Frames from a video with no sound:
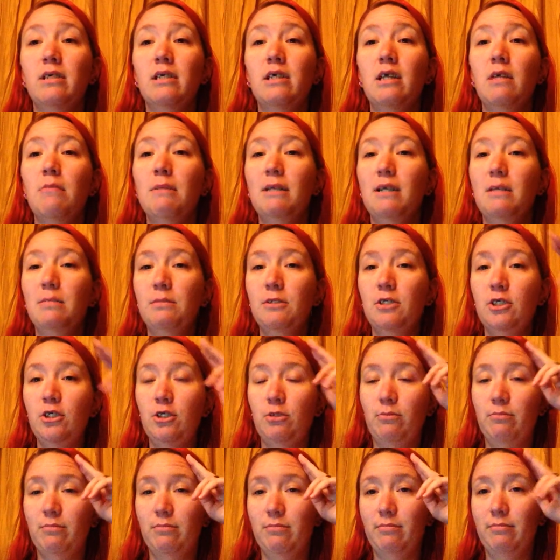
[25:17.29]
Coming up
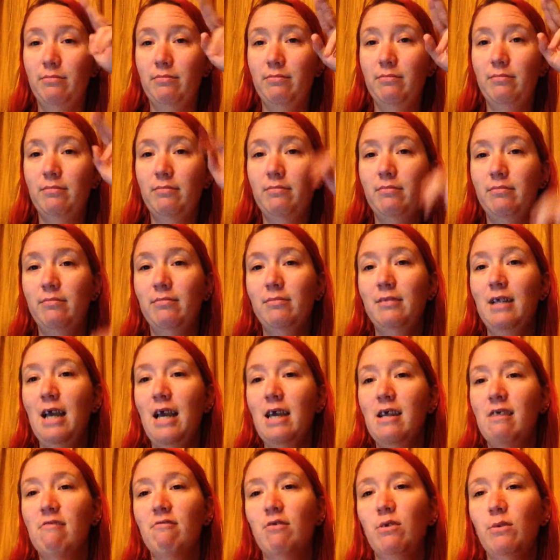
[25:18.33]
soon.
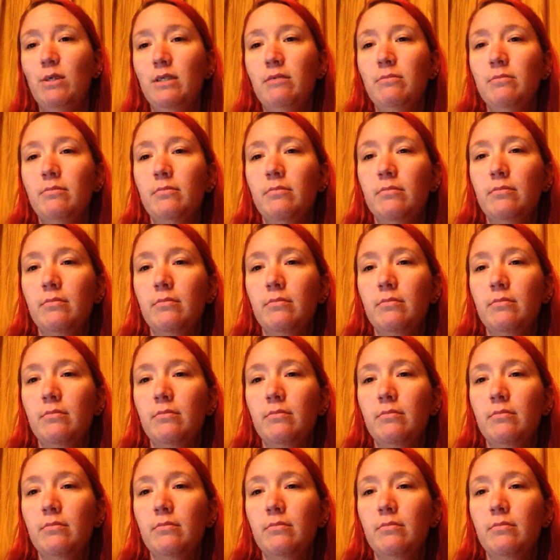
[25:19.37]
Night, everyone.